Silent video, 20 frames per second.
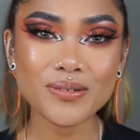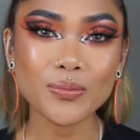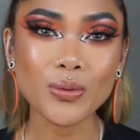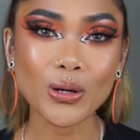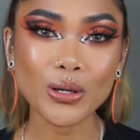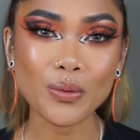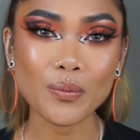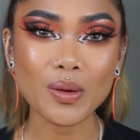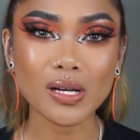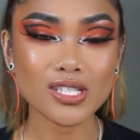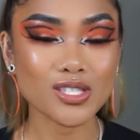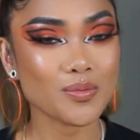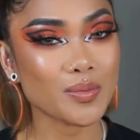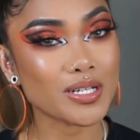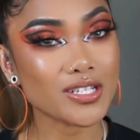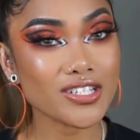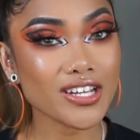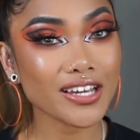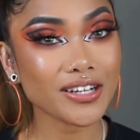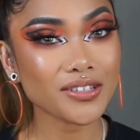Welcome back to my
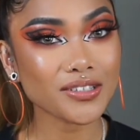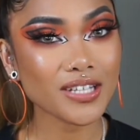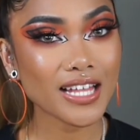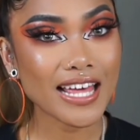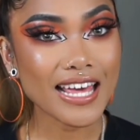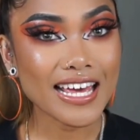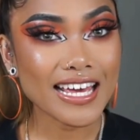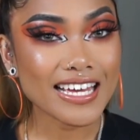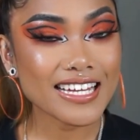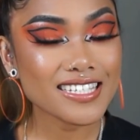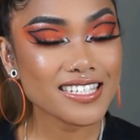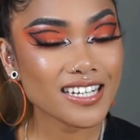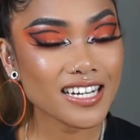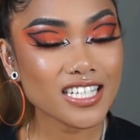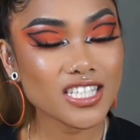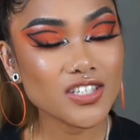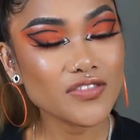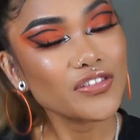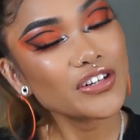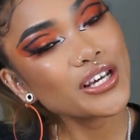channel. In
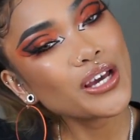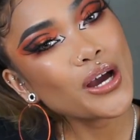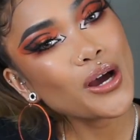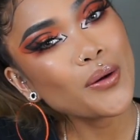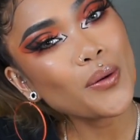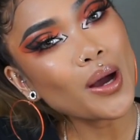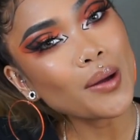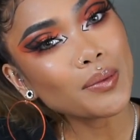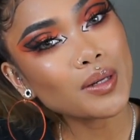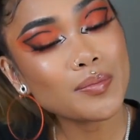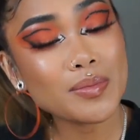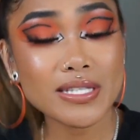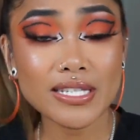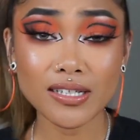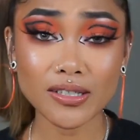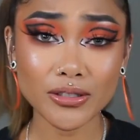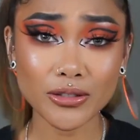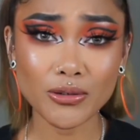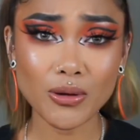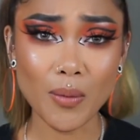today's video, I'm gonna be
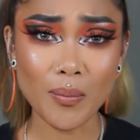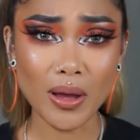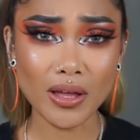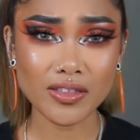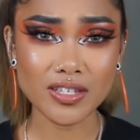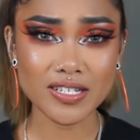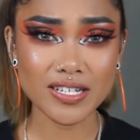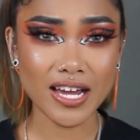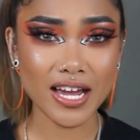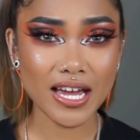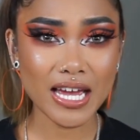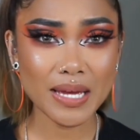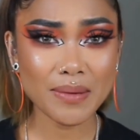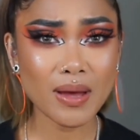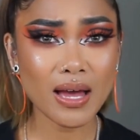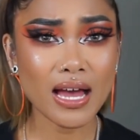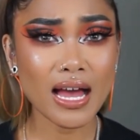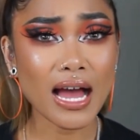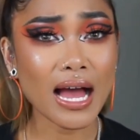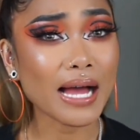telling you about the
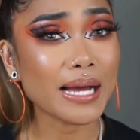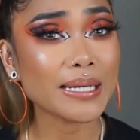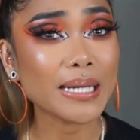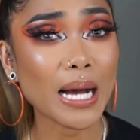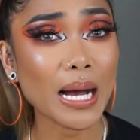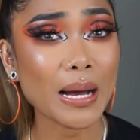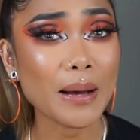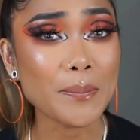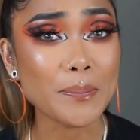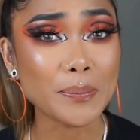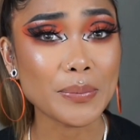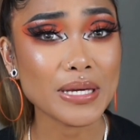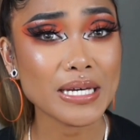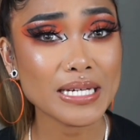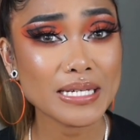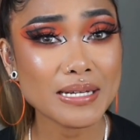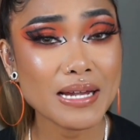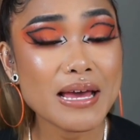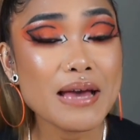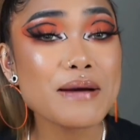time I got
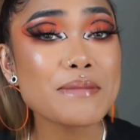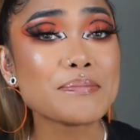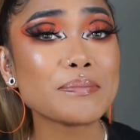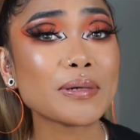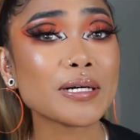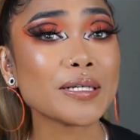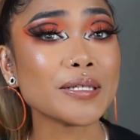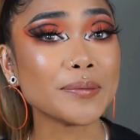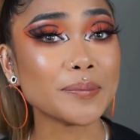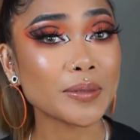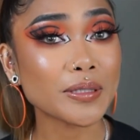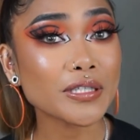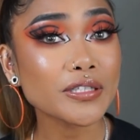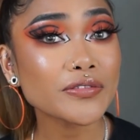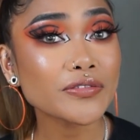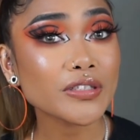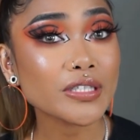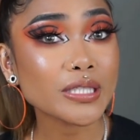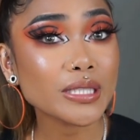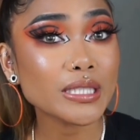bit by a
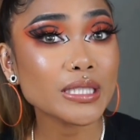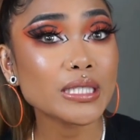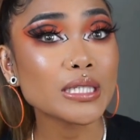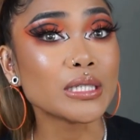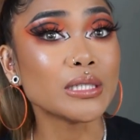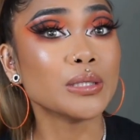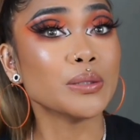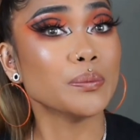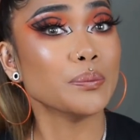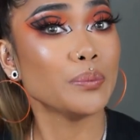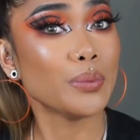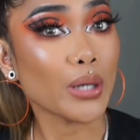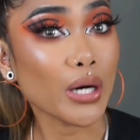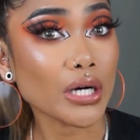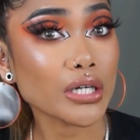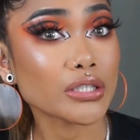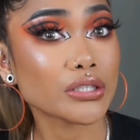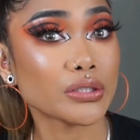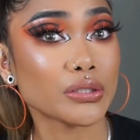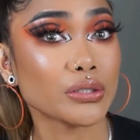motherfucking
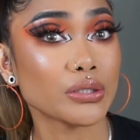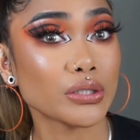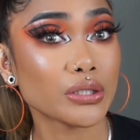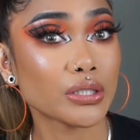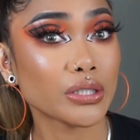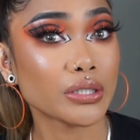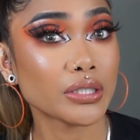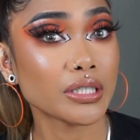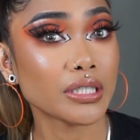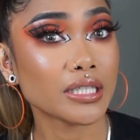boxer.